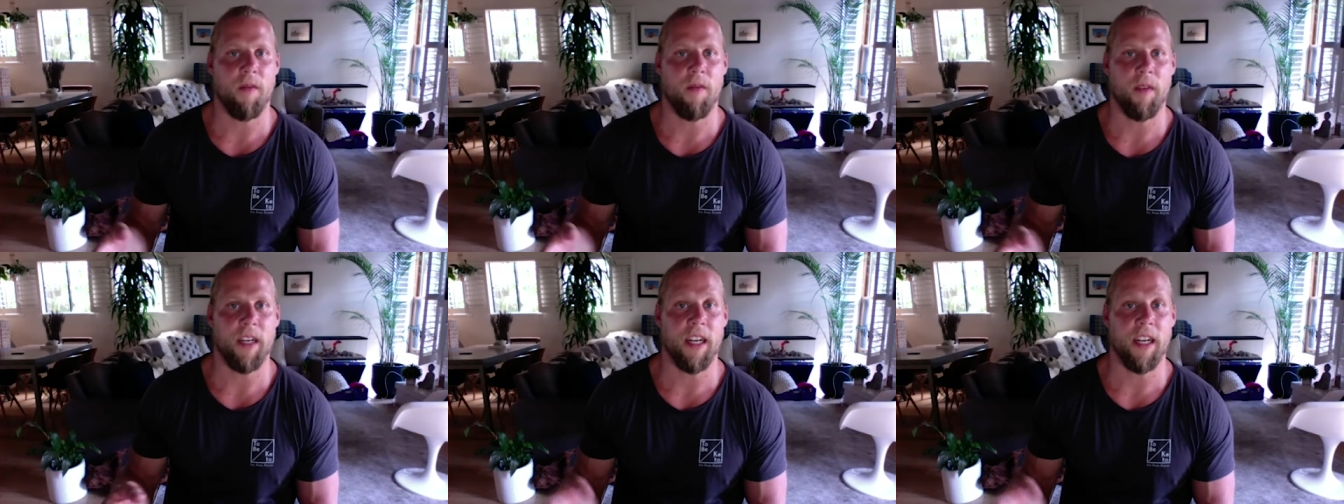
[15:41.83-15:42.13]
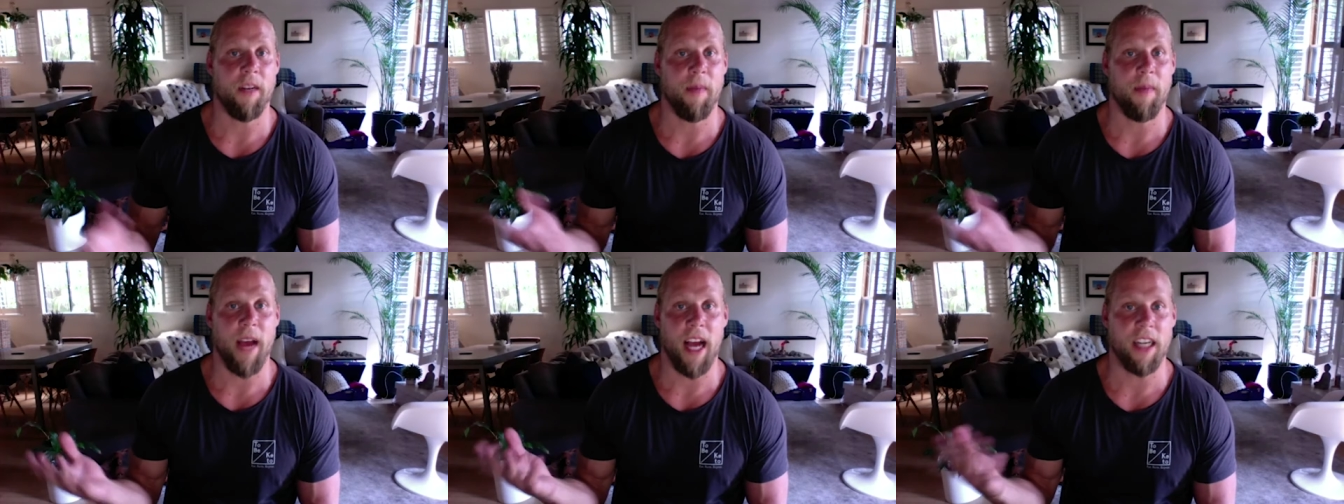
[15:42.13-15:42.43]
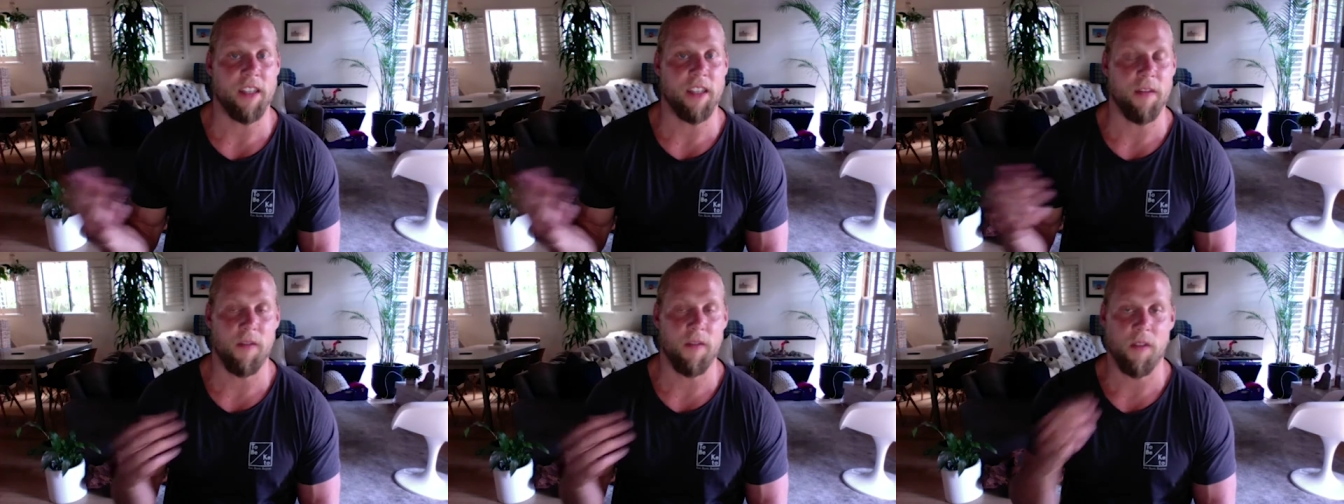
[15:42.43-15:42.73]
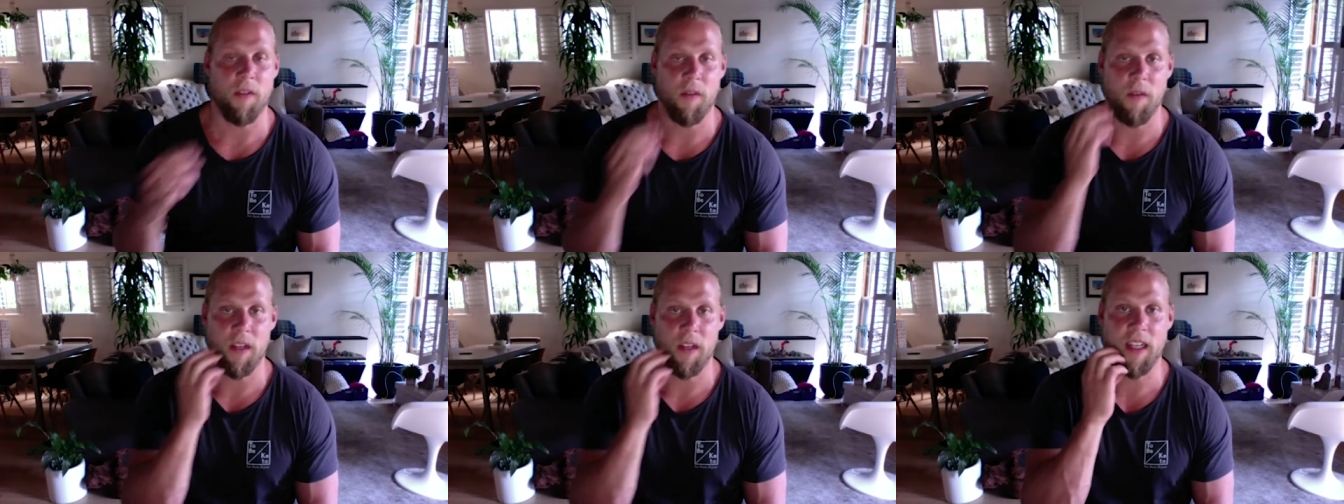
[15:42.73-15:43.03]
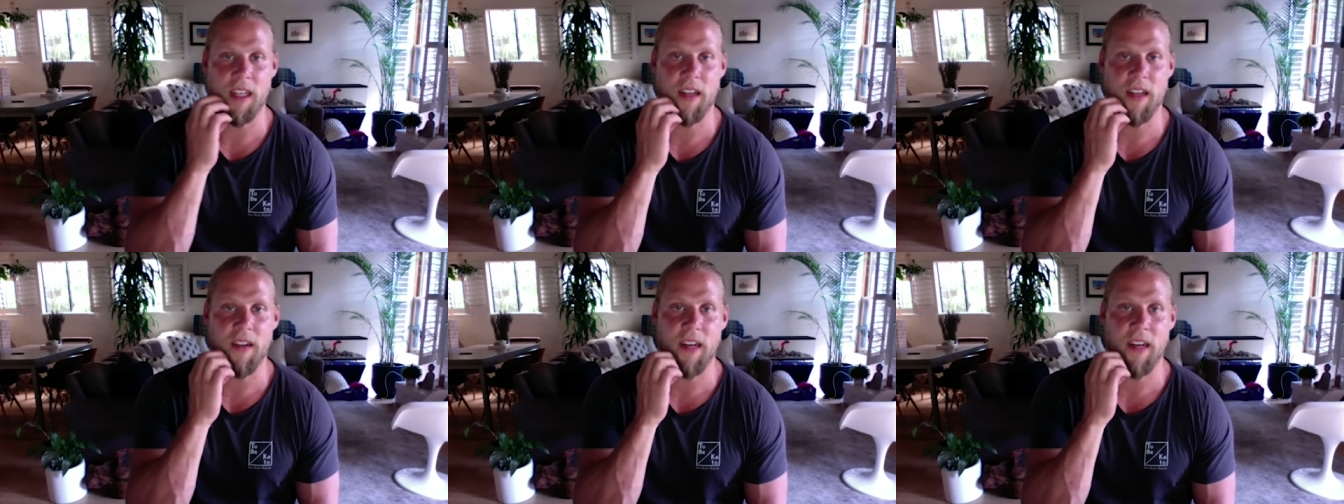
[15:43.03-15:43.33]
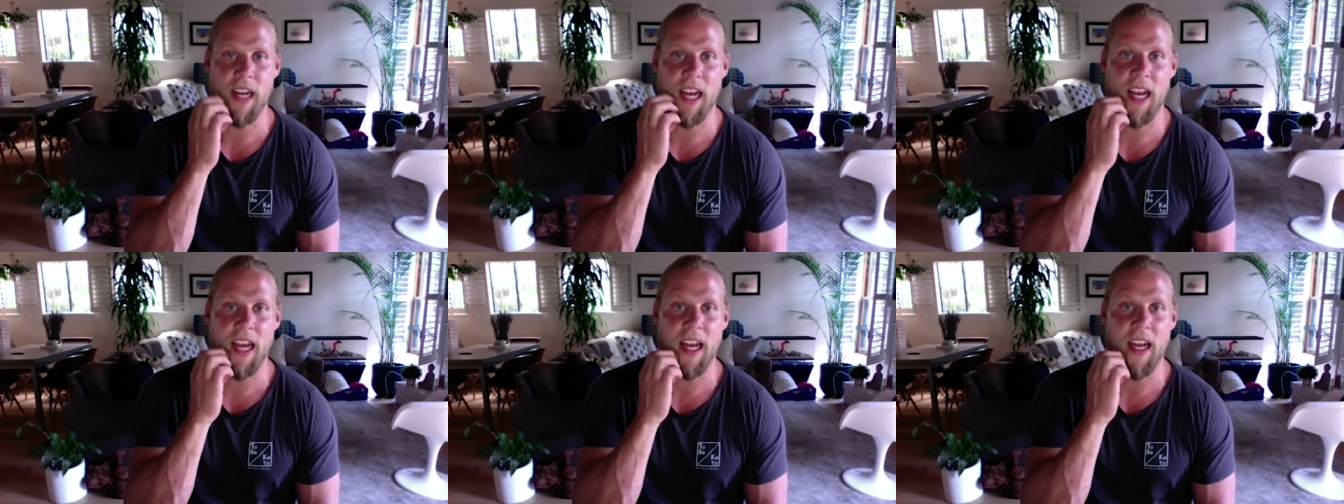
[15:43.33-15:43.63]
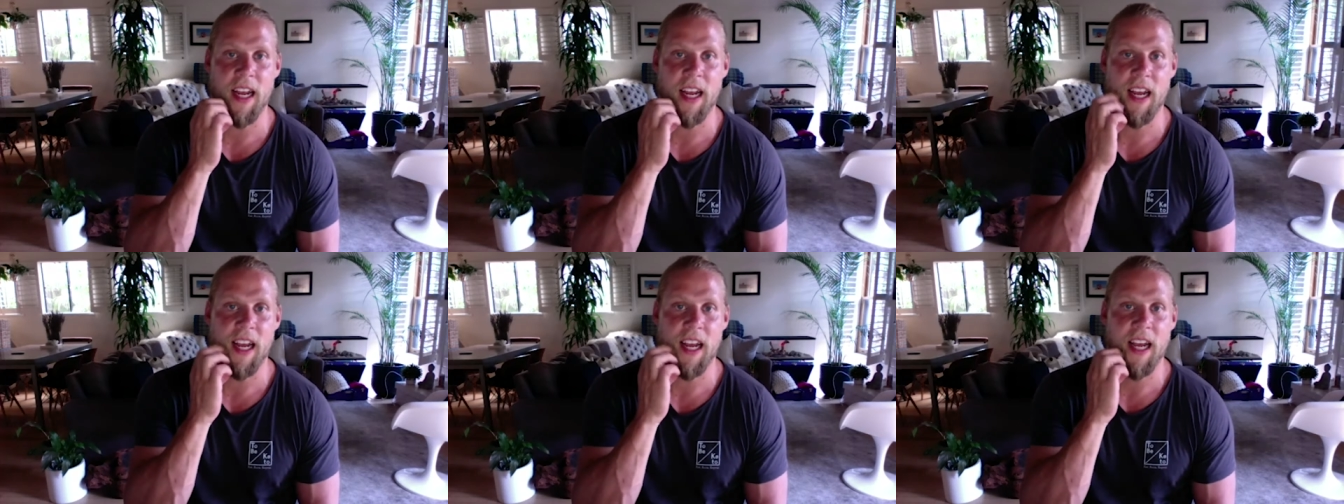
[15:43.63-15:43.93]
We did a passion fruit one the other day,
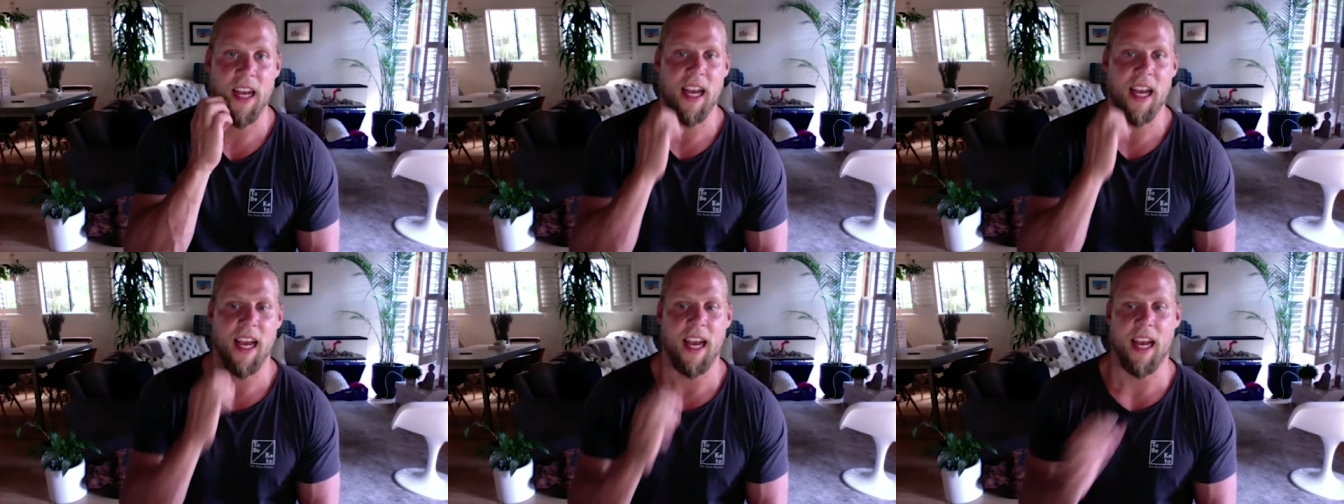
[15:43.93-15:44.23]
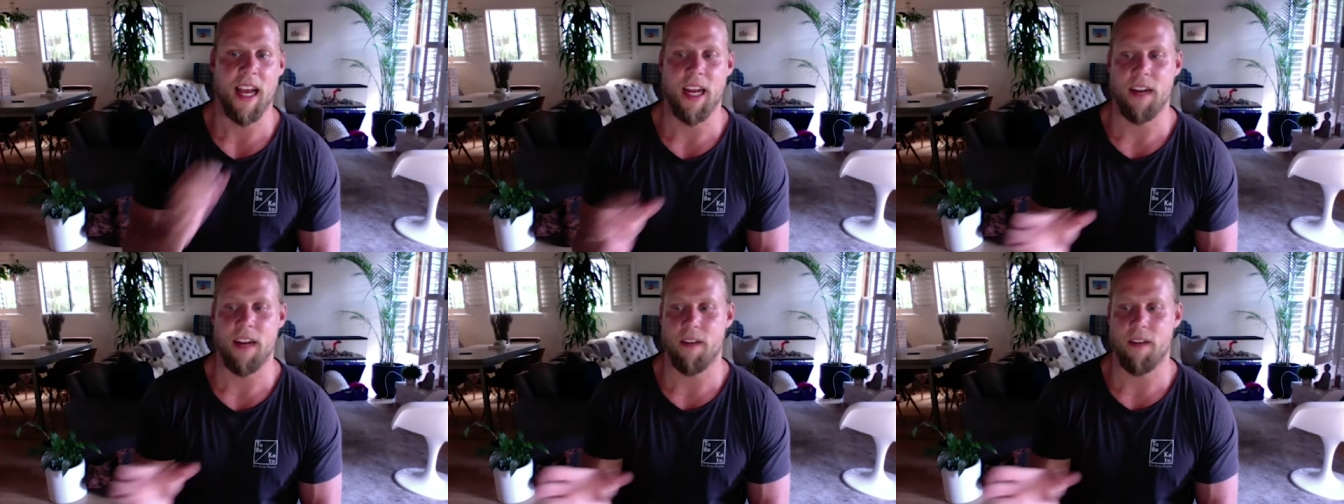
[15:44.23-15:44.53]
Yum. and it,